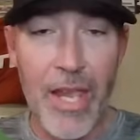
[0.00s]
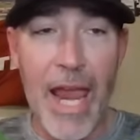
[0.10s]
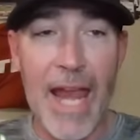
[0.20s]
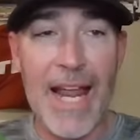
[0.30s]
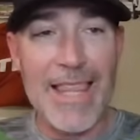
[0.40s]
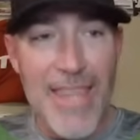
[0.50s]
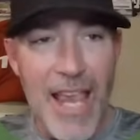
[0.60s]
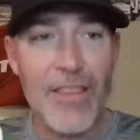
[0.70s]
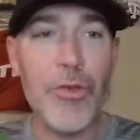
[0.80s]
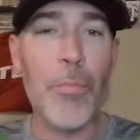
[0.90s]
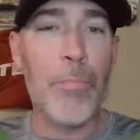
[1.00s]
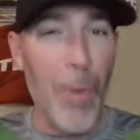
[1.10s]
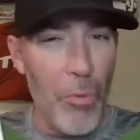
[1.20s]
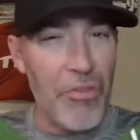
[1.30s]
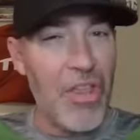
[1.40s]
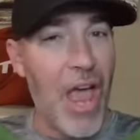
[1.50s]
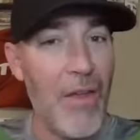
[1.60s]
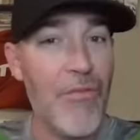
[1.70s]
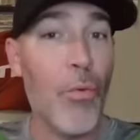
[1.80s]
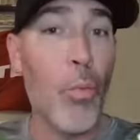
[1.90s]
And I think they're both
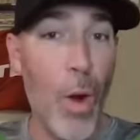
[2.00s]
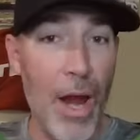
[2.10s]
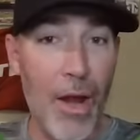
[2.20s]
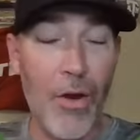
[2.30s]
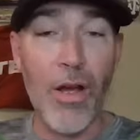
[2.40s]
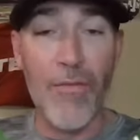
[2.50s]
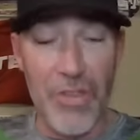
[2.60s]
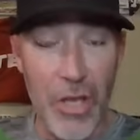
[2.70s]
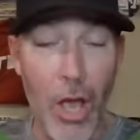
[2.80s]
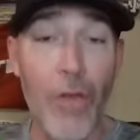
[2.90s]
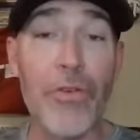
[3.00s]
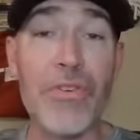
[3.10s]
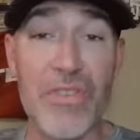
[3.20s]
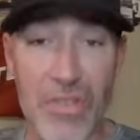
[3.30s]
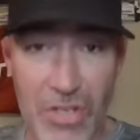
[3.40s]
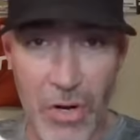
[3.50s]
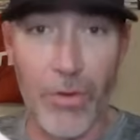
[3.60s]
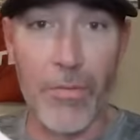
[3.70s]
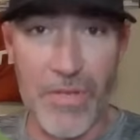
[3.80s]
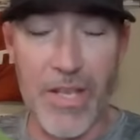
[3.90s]
kind of aware of the other's
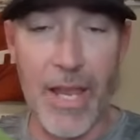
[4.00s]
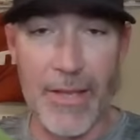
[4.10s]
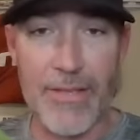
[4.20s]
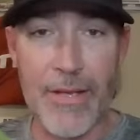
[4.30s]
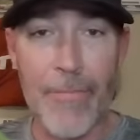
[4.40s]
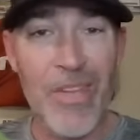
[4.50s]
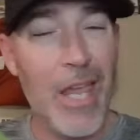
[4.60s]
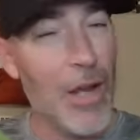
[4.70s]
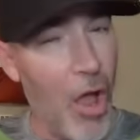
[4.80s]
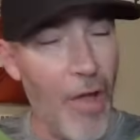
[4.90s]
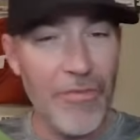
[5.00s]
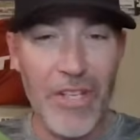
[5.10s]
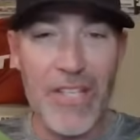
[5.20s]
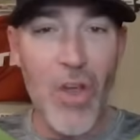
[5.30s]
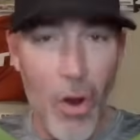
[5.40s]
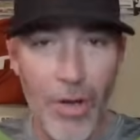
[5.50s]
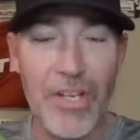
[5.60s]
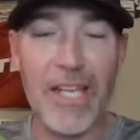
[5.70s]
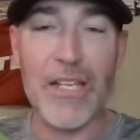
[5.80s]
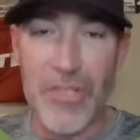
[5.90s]
circumstance. And often it's hard
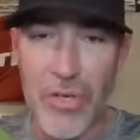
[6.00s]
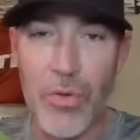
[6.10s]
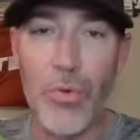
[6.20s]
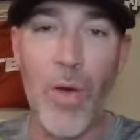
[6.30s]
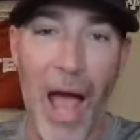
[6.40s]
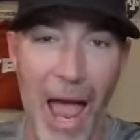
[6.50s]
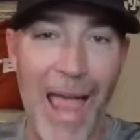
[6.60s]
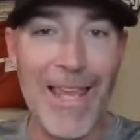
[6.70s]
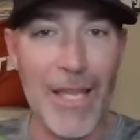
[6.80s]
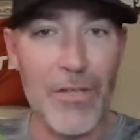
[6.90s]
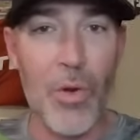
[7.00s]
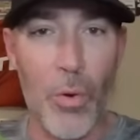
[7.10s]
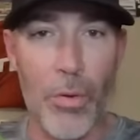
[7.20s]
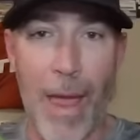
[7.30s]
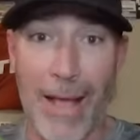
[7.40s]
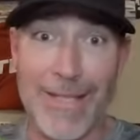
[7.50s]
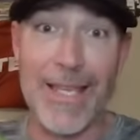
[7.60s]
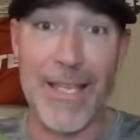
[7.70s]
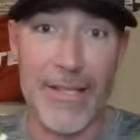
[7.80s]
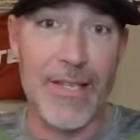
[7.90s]
to get 2 high-end quarterbacks
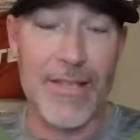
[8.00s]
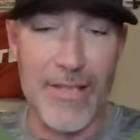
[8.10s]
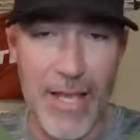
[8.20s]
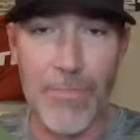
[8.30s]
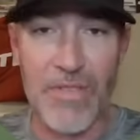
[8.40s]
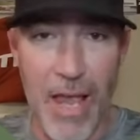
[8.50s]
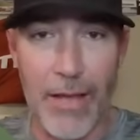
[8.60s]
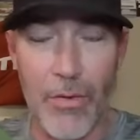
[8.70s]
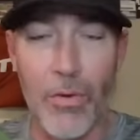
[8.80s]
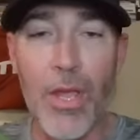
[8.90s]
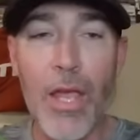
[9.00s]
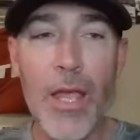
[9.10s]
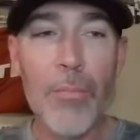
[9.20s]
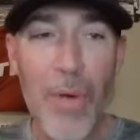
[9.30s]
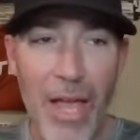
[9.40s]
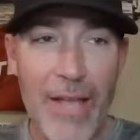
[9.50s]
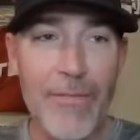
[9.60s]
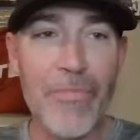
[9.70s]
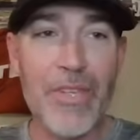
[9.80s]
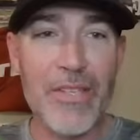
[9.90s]
into the same cycle. But
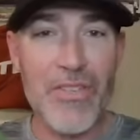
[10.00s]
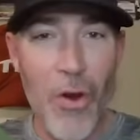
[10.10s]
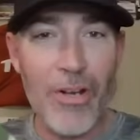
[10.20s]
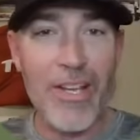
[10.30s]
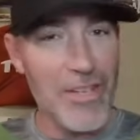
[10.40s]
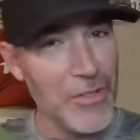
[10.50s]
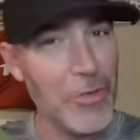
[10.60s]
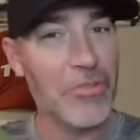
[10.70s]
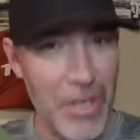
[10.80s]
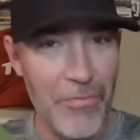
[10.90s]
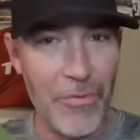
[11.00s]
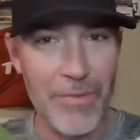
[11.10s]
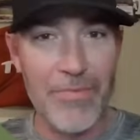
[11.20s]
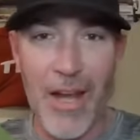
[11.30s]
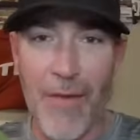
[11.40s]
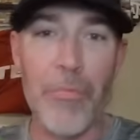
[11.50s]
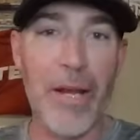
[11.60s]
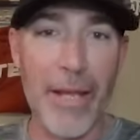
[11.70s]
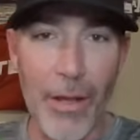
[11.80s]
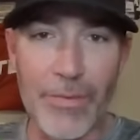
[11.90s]
Sark is a little different than
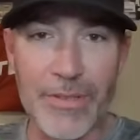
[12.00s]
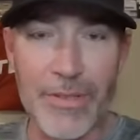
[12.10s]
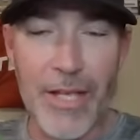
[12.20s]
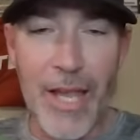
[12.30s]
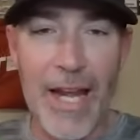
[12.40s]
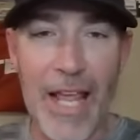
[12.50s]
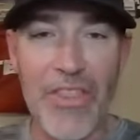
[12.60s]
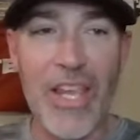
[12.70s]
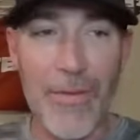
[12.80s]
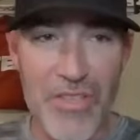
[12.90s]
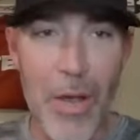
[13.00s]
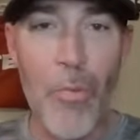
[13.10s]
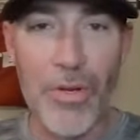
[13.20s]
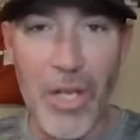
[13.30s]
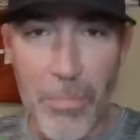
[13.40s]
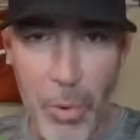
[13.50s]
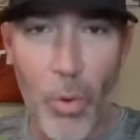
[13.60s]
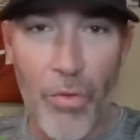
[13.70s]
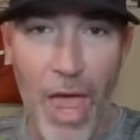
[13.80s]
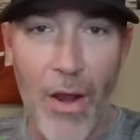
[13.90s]
everybody else. And I think if someone can
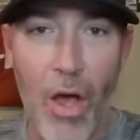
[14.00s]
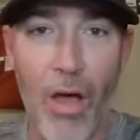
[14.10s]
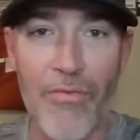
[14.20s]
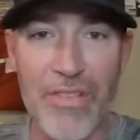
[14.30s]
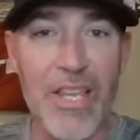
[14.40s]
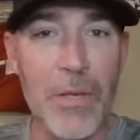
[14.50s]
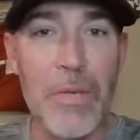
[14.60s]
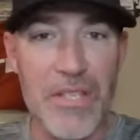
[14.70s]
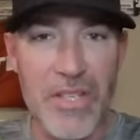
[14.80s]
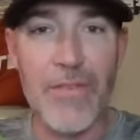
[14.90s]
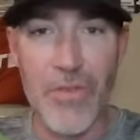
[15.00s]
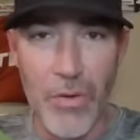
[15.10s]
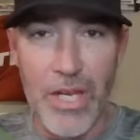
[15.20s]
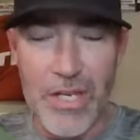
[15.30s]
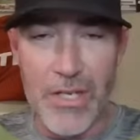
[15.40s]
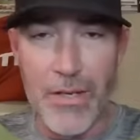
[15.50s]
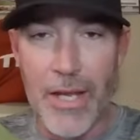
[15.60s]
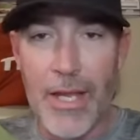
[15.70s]
pull that off, it's going to be Steve Sarkisian,